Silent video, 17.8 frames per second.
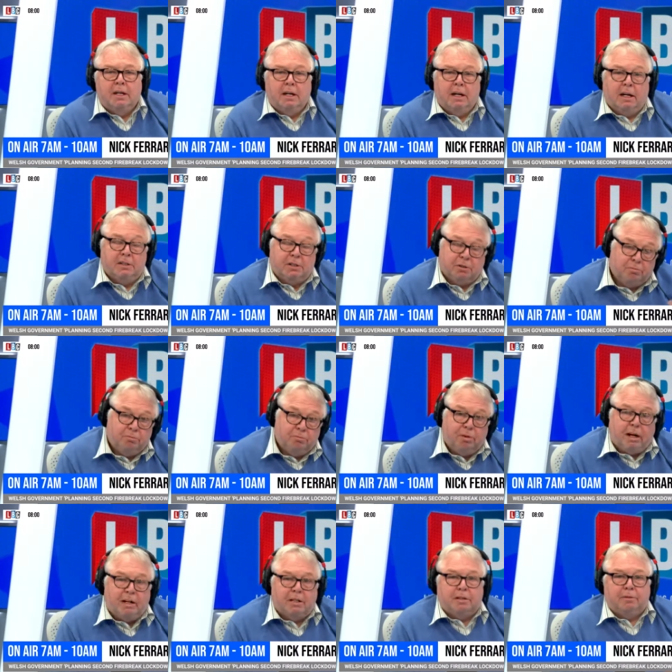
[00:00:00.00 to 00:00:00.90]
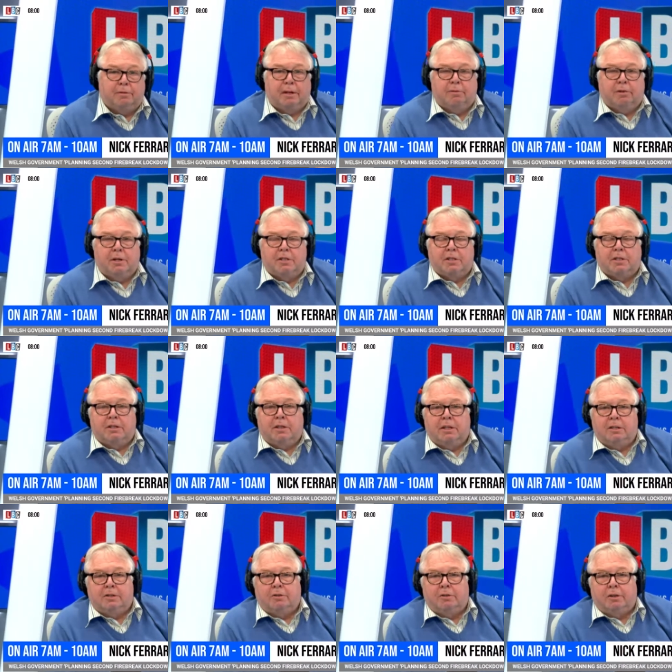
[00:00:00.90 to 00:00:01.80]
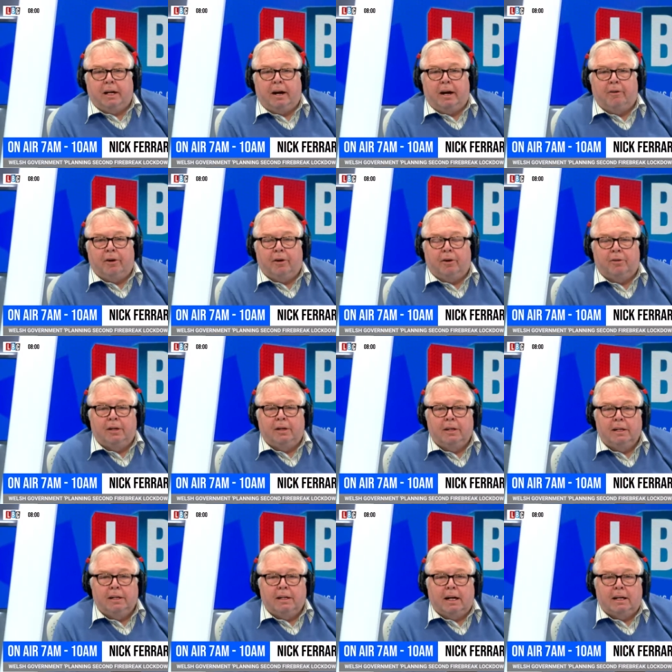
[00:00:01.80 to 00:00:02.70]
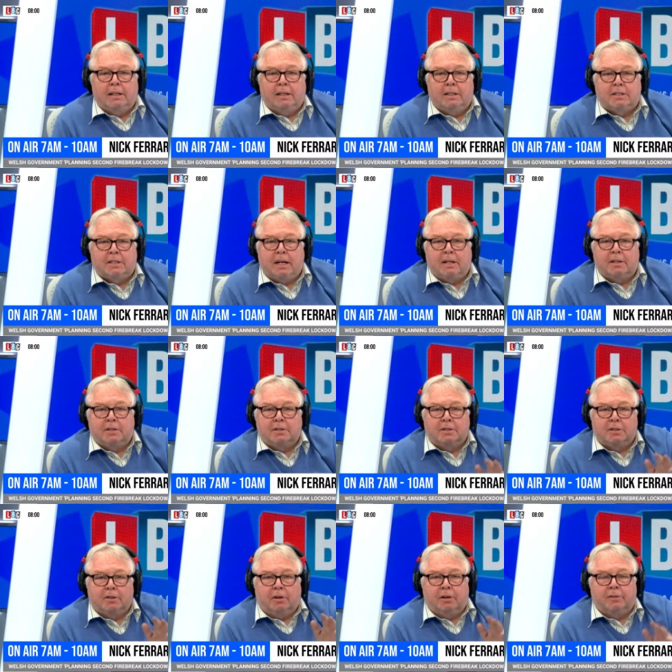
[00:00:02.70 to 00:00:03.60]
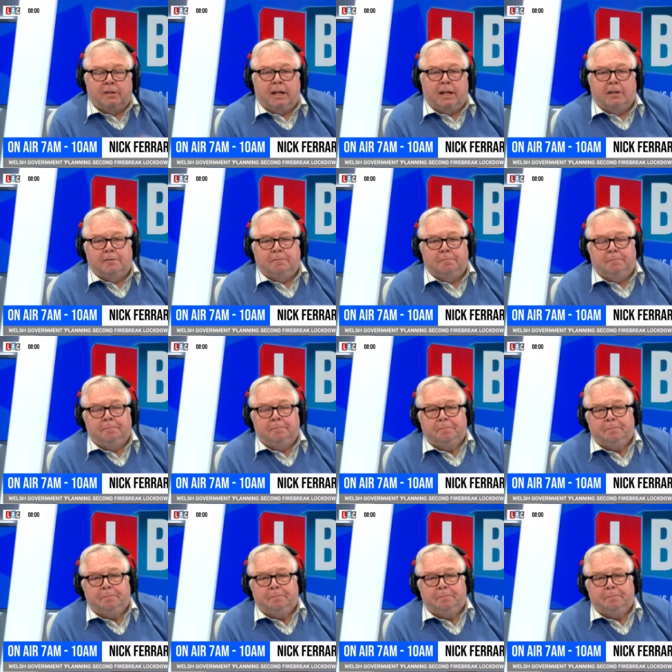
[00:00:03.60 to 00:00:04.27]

until relatively recently through Carry On and EastEnders. Oliver Dowden.